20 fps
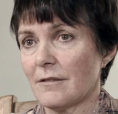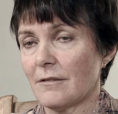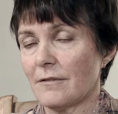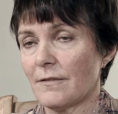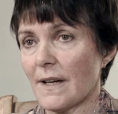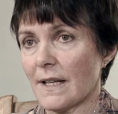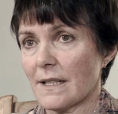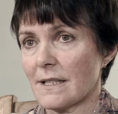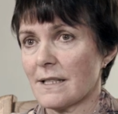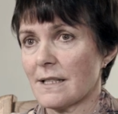
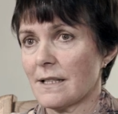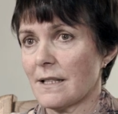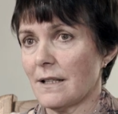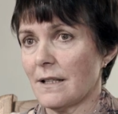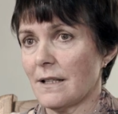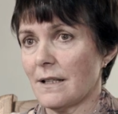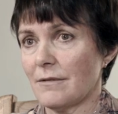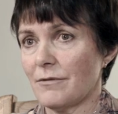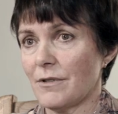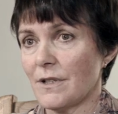faxed
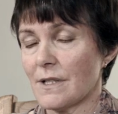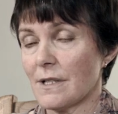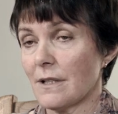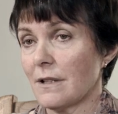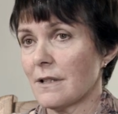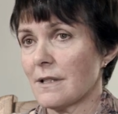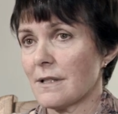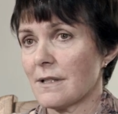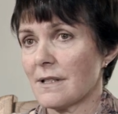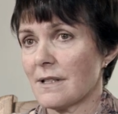the
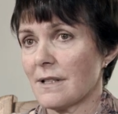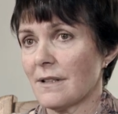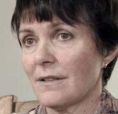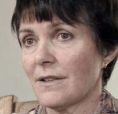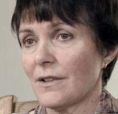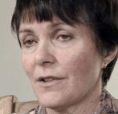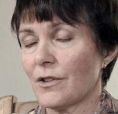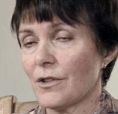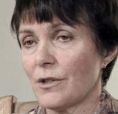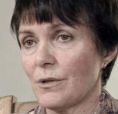results
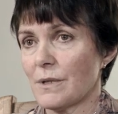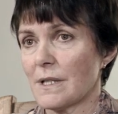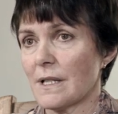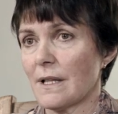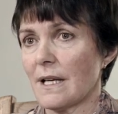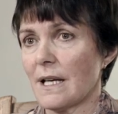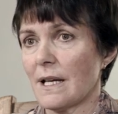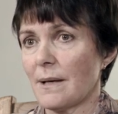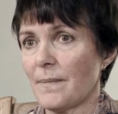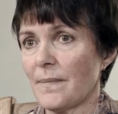through to
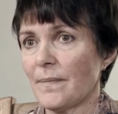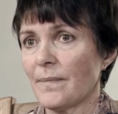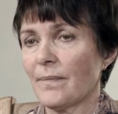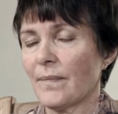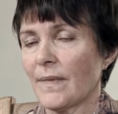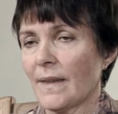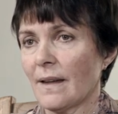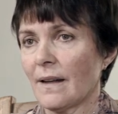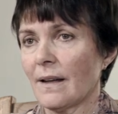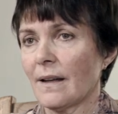them,
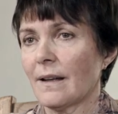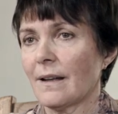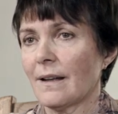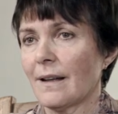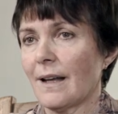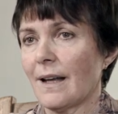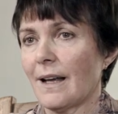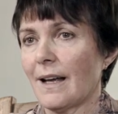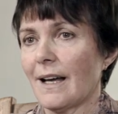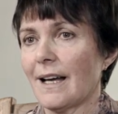
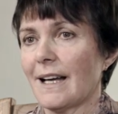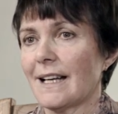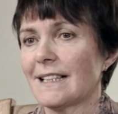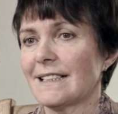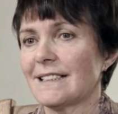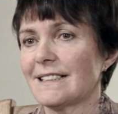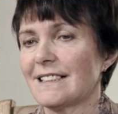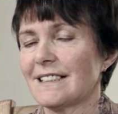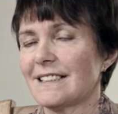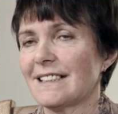
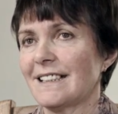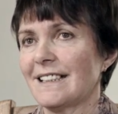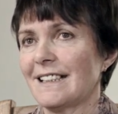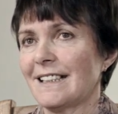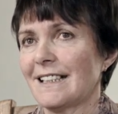and